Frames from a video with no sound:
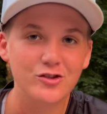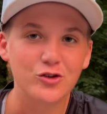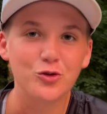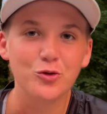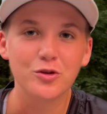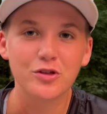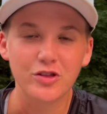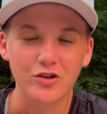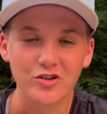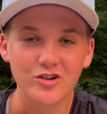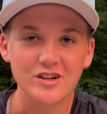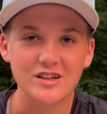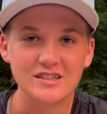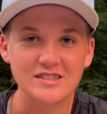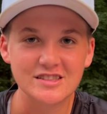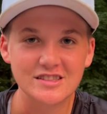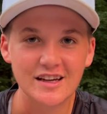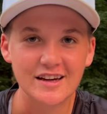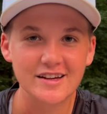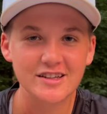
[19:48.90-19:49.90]
to
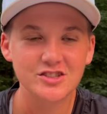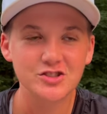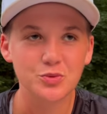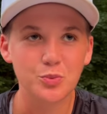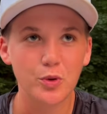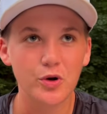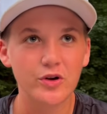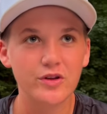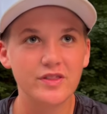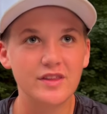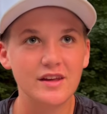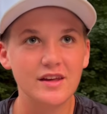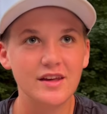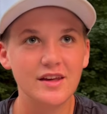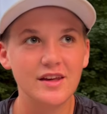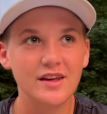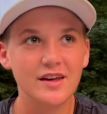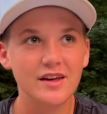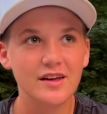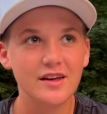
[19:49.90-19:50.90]
36 were
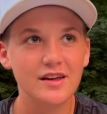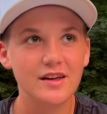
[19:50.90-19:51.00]
the